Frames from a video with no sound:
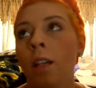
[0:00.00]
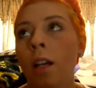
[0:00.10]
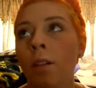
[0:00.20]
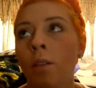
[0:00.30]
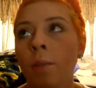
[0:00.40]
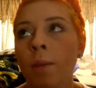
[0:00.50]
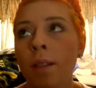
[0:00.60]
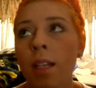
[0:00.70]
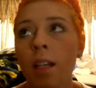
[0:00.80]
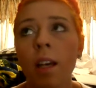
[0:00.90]
I don't know, maybe
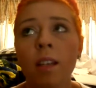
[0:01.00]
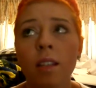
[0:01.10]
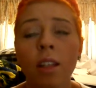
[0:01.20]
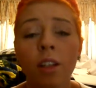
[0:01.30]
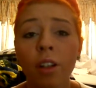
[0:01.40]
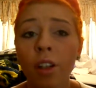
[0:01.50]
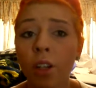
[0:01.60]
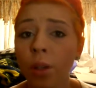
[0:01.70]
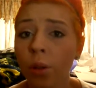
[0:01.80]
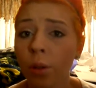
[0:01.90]
like a year
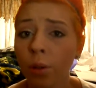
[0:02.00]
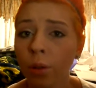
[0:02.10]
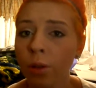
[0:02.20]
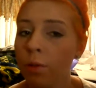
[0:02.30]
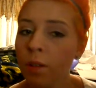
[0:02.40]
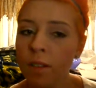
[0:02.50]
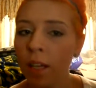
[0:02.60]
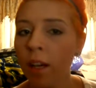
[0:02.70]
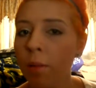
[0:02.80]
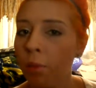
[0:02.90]
ago. It was when
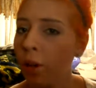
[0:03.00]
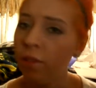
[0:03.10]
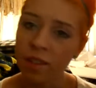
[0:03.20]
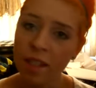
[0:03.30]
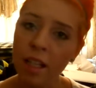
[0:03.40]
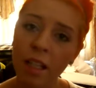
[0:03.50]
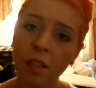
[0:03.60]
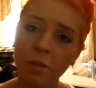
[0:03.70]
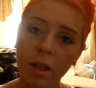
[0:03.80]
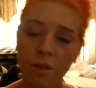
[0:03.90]
Sarah and Brooke visited,
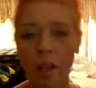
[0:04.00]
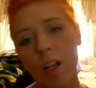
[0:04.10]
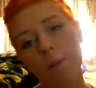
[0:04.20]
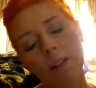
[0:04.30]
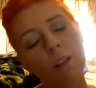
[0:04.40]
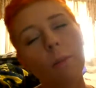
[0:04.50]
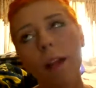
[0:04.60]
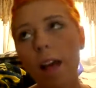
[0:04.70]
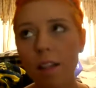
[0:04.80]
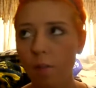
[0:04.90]
when I was talking about them in
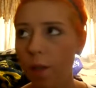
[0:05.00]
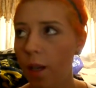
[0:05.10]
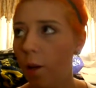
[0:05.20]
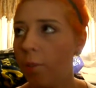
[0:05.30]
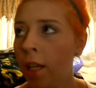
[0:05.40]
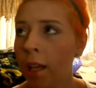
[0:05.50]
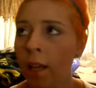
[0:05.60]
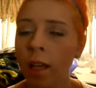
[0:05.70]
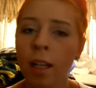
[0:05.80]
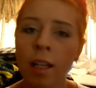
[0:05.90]
my last video,
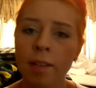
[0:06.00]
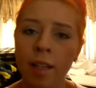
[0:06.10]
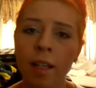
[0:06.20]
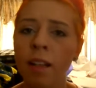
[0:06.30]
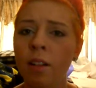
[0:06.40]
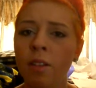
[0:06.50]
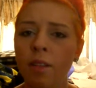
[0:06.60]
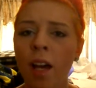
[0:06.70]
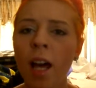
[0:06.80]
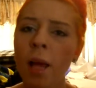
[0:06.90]
and I decided I'm
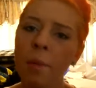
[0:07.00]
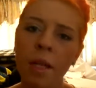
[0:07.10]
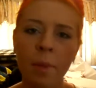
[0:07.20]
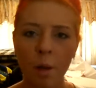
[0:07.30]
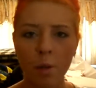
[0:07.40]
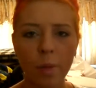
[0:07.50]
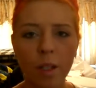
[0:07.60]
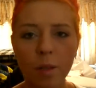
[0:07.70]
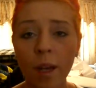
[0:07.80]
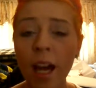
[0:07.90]
gonna get my nose
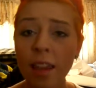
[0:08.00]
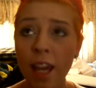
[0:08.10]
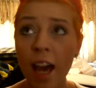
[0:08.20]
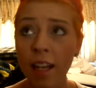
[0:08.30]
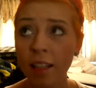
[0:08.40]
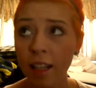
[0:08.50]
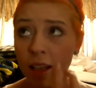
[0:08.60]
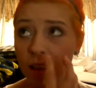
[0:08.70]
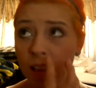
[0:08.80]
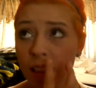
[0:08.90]
pierced. So I got that, and
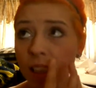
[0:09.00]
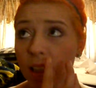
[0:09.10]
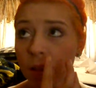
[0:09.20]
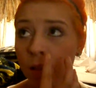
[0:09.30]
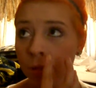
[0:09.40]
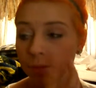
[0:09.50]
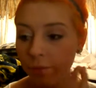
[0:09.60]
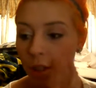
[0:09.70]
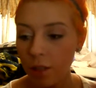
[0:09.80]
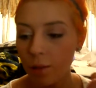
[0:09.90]
like the lady,
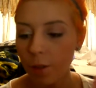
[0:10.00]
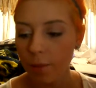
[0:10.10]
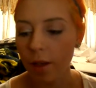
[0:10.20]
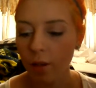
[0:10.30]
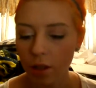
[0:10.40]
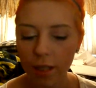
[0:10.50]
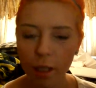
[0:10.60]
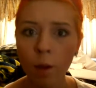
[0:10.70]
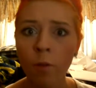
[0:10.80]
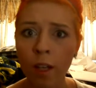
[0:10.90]
when she pierced my nose, she's like,
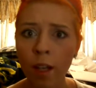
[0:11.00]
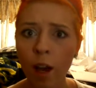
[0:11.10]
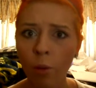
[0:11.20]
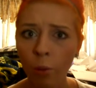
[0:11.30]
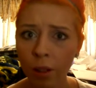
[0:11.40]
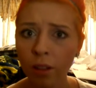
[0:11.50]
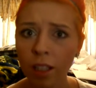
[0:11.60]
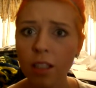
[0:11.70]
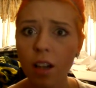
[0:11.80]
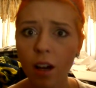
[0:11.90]
you have a
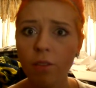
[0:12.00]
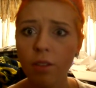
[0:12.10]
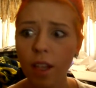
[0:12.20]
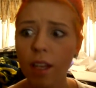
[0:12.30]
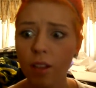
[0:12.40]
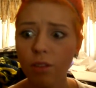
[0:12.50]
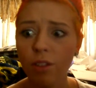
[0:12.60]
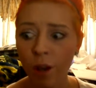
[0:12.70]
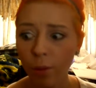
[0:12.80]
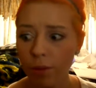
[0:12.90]
weirdly tough like
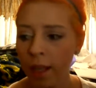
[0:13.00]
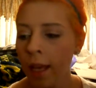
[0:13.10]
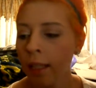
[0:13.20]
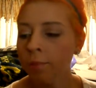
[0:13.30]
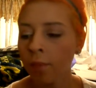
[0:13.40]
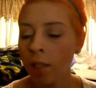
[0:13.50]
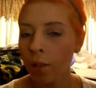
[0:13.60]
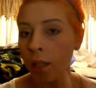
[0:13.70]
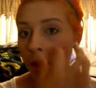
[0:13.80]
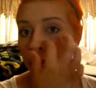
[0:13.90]
nose. And so
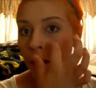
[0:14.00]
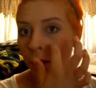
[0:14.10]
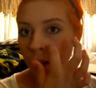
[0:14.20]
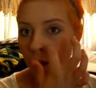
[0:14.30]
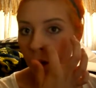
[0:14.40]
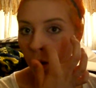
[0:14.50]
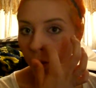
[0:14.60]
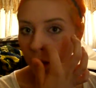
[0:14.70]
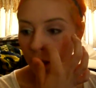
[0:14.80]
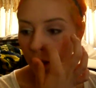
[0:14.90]
like the needle didn't go
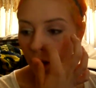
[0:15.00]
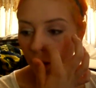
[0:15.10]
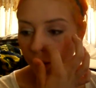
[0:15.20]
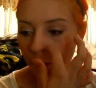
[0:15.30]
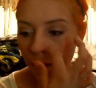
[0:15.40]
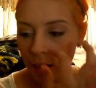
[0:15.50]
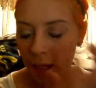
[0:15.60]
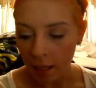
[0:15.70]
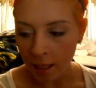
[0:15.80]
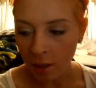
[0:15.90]
like all the way
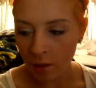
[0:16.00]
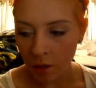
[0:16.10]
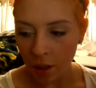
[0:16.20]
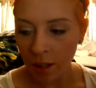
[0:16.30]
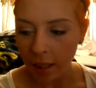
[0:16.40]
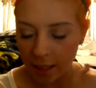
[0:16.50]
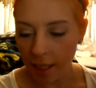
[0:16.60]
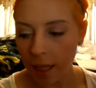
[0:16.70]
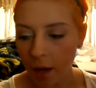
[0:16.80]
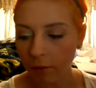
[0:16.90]
in, so she had like
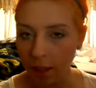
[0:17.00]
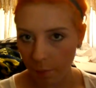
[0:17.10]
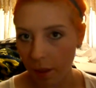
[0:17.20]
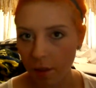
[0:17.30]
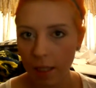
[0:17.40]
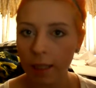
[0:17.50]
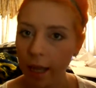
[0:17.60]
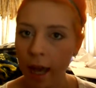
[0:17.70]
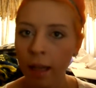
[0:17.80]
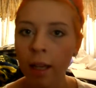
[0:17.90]
take it out and like pierce it
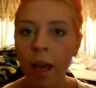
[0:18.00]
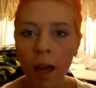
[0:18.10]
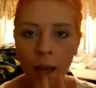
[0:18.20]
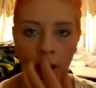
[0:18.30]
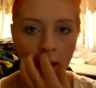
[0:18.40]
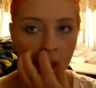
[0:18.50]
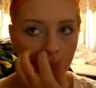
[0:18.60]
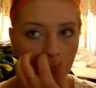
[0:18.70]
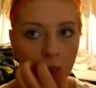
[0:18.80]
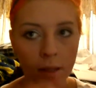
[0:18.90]
again, and like
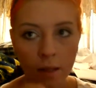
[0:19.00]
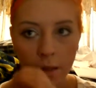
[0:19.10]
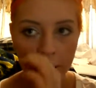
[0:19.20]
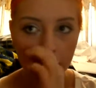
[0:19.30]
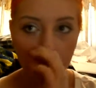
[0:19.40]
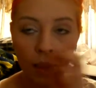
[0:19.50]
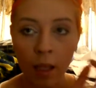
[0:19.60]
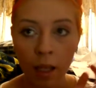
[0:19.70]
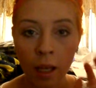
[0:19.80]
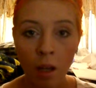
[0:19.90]
it seriously,
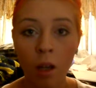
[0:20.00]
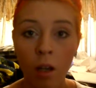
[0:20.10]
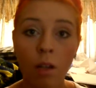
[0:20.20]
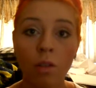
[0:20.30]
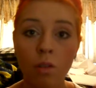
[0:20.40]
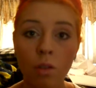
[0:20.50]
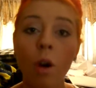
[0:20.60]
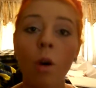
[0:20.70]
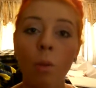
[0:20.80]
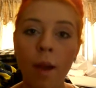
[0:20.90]
like it hurt
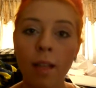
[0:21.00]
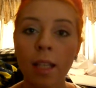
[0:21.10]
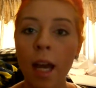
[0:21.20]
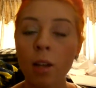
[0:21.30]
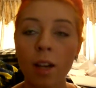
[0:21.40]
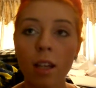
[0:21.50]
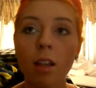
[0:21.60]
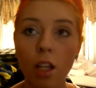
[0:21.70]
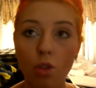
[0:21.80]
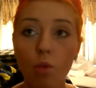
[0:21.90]
so bad. Like I'd rather
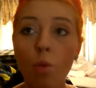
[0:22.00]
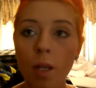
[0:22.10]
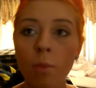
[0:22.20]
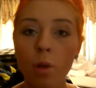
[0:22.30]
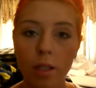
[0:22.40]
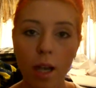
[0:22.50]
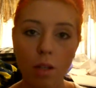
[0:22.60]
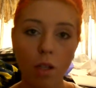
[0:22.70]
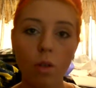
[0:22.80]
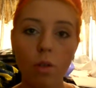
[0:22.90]
get 20 more
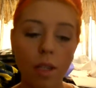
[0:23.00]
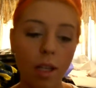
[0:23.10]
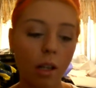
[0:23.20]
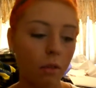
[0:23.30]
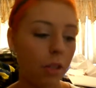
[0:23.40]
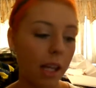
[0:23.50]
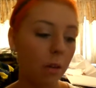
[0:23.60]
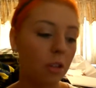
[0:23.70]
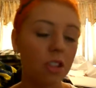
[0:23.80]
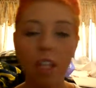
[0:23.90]
tattoos that like
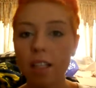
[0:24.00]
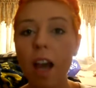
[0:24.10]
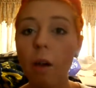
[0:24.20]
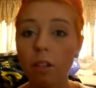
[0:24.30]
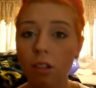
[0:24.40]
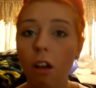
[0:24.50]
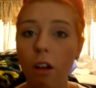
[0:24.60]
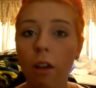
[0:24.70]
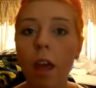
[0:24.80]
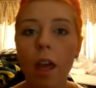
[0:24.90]
were 6 hours
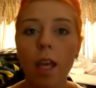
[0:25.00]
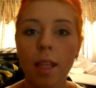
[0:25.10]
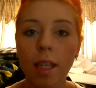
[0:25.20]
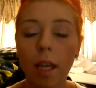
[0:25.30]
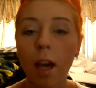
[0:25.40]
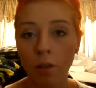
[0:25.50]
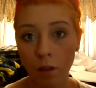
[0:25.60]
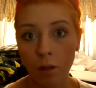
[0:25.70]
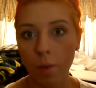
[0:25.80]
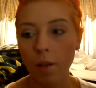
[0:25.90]
long than get
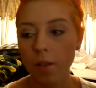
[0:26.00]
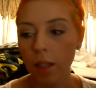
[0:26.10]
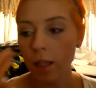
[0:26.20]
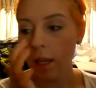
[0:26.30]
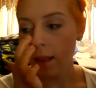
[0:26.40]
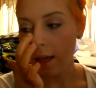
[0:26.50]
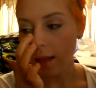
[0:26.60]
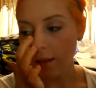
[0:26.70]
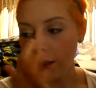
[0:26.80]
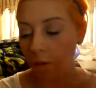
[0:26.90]
another piercing. And
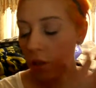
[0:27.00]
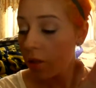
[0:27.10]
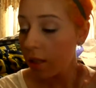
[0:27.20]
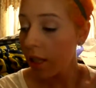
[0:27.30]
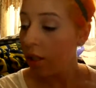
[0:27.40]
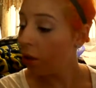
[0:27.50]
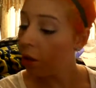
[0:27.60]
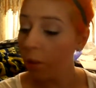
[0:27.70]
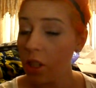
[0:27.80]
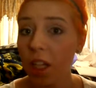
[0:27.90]
then it's like when she was saying, you
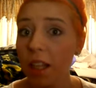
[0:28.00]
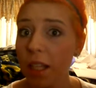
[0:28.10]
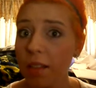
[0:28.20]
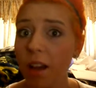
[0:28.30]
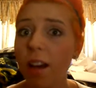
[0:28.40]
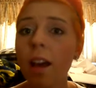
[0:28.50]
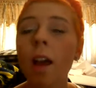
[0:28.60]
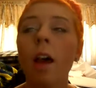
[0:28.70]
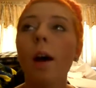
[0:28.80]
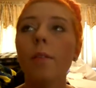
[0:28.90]
know, we should get this done,
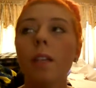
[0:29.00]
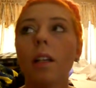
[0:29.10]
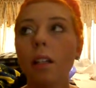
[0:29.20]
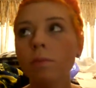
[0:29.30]
I was like,